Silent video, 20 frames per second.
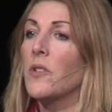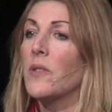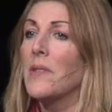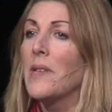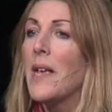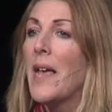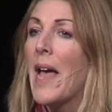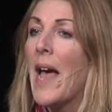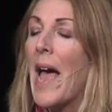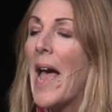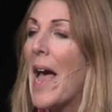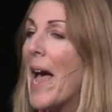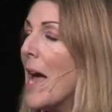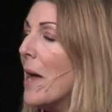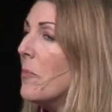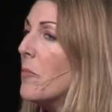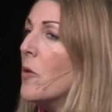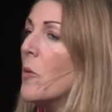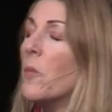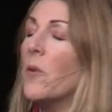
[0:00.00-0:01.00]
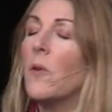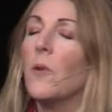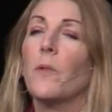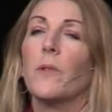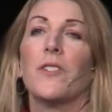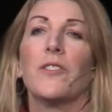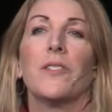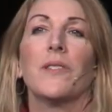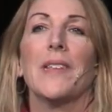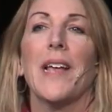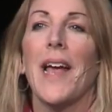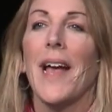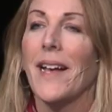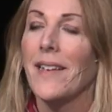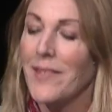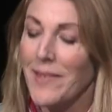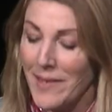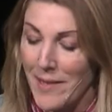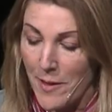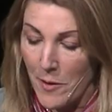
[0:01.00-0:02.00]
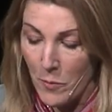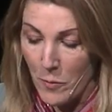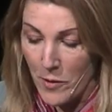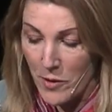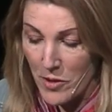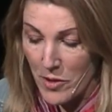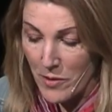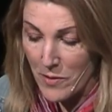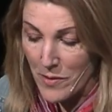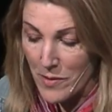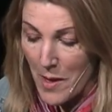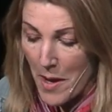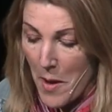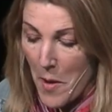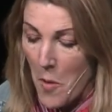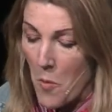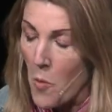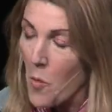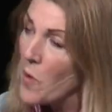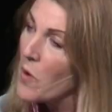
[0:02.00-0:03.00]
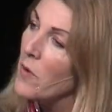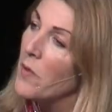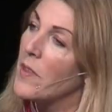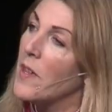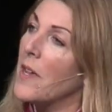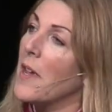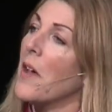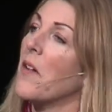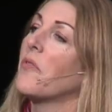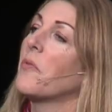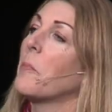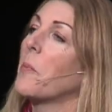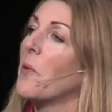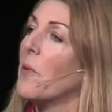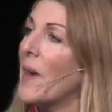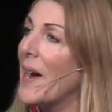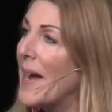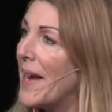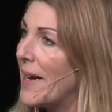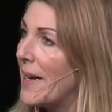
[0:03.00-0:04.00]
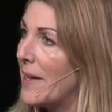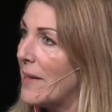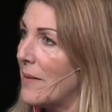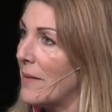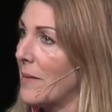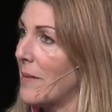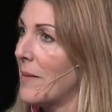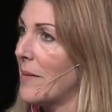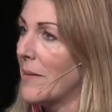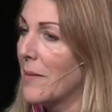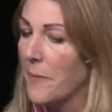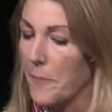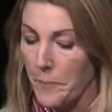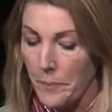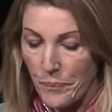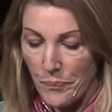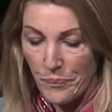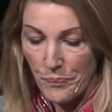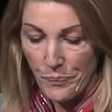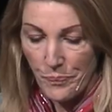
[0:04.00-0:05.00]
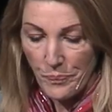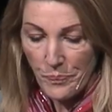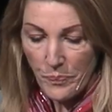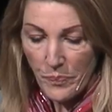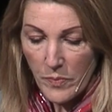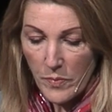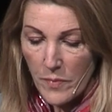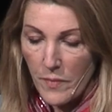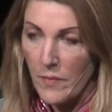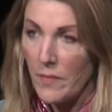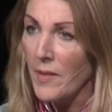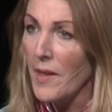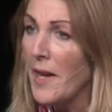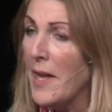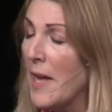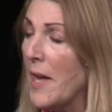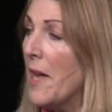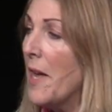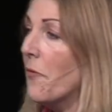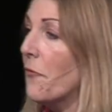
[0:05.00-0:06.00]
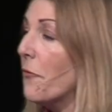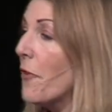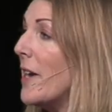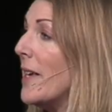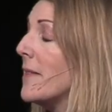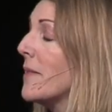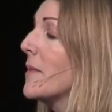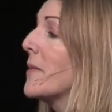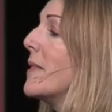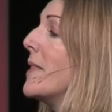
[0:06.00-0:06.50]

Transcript: is admirable, which is excellent, which is worthy of praise. Friends,